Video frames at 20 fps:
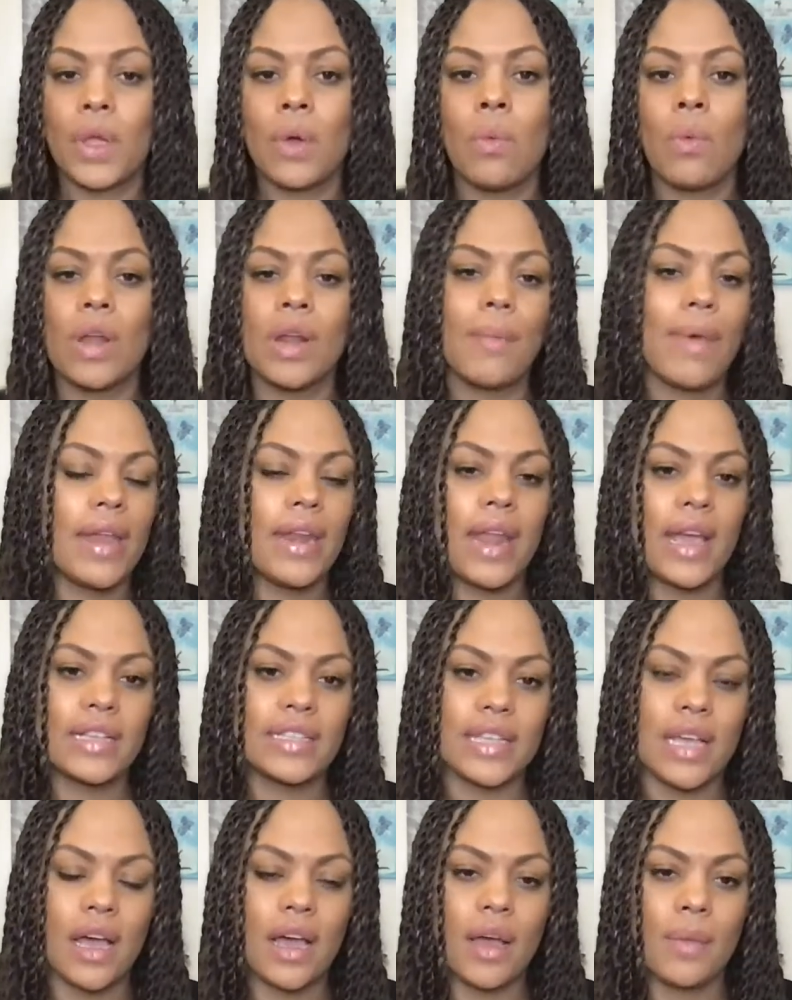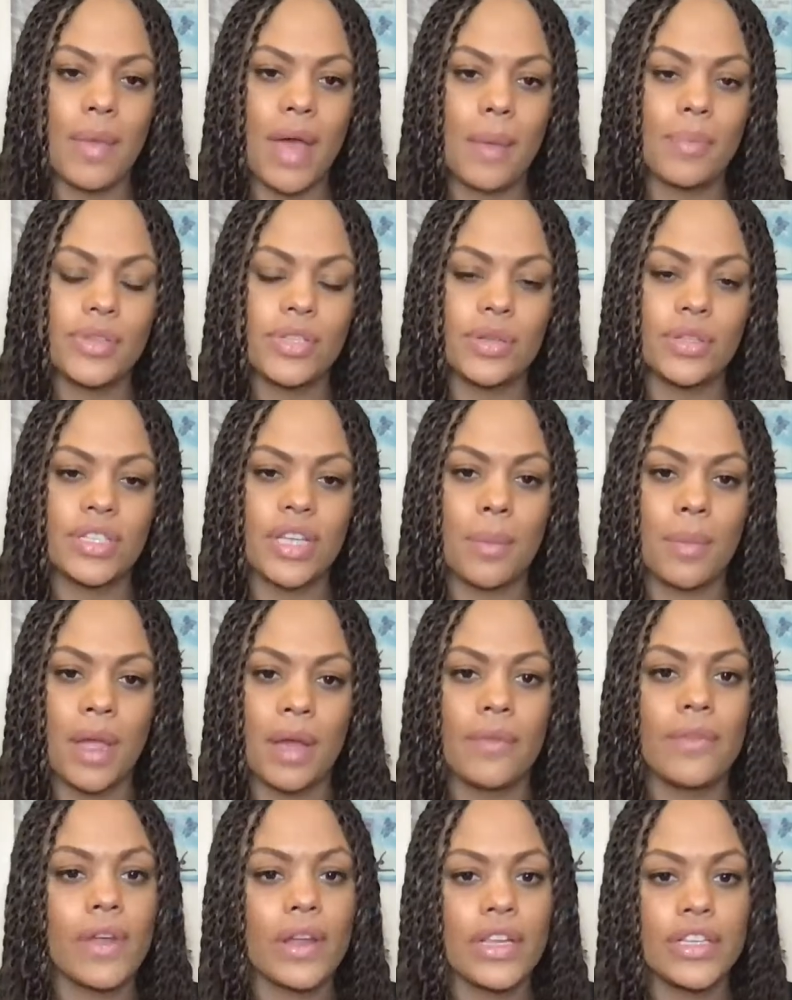One of my next episodes coming
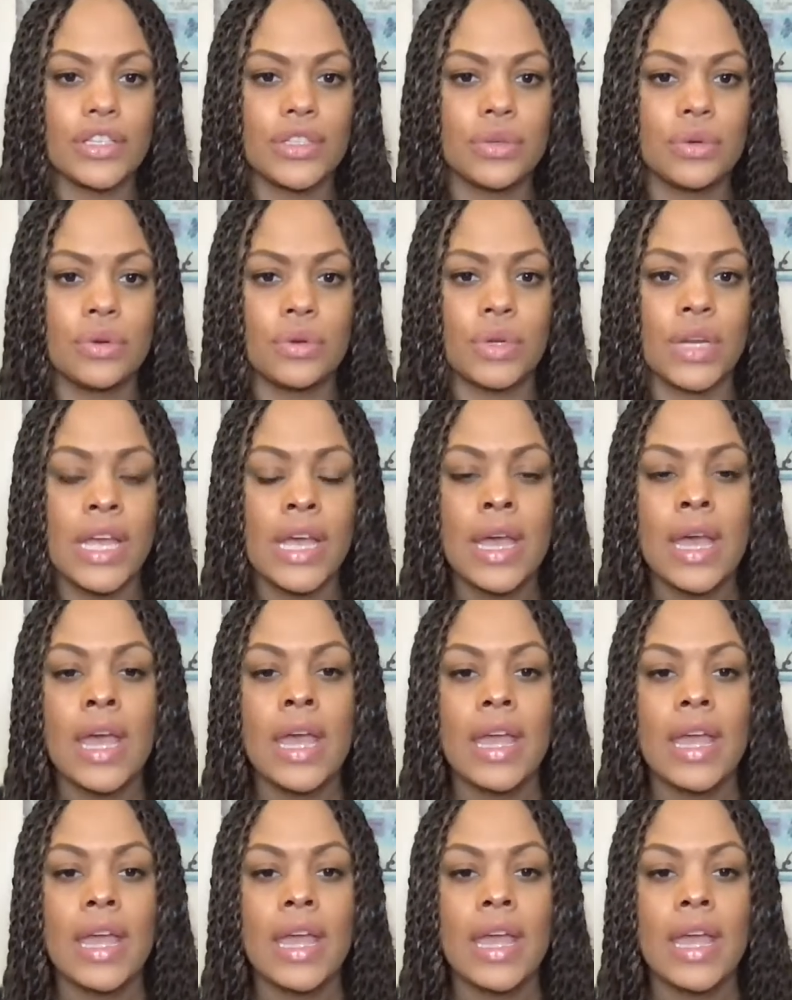up very soon